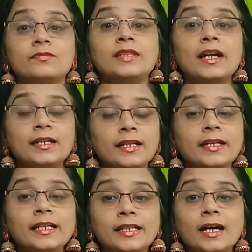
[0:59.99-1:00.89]
that
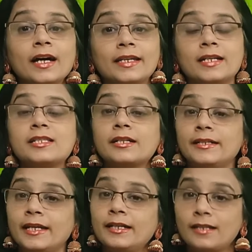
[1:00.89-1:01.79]
in the IELTS
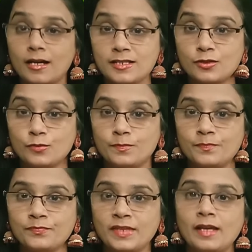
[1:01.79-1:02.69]
writing task 2.
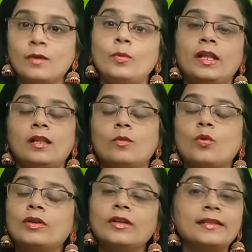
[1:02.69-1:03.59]
Well,
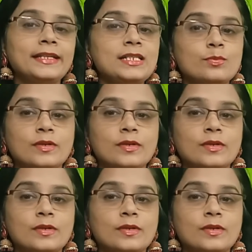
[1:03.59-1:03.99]
what are these